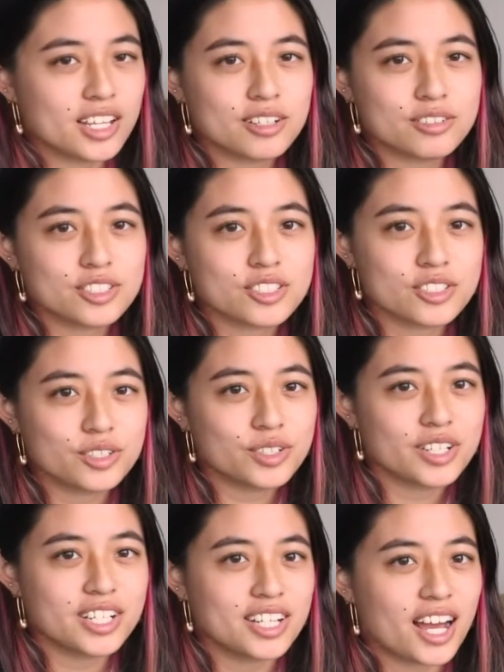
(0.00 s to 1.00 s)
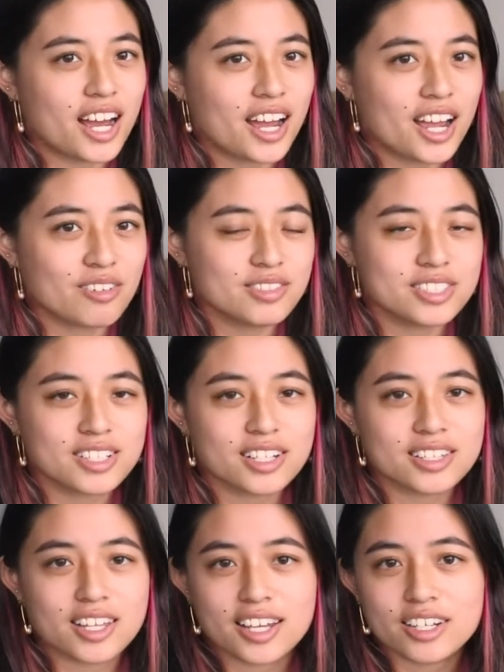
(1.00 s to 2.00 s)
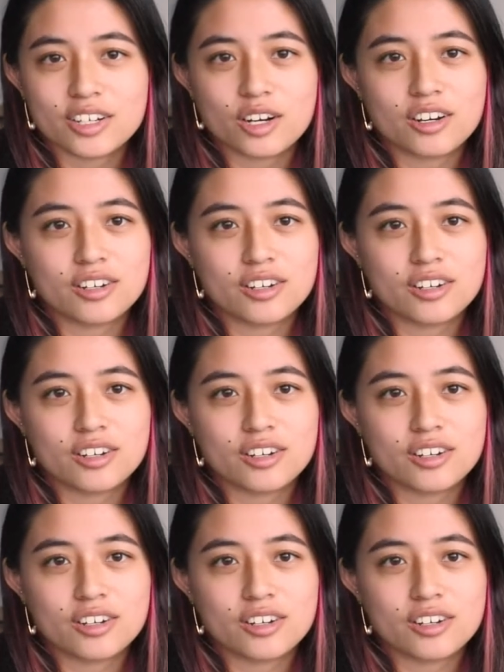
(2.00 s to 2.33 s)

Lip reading: it was good. I haven't done like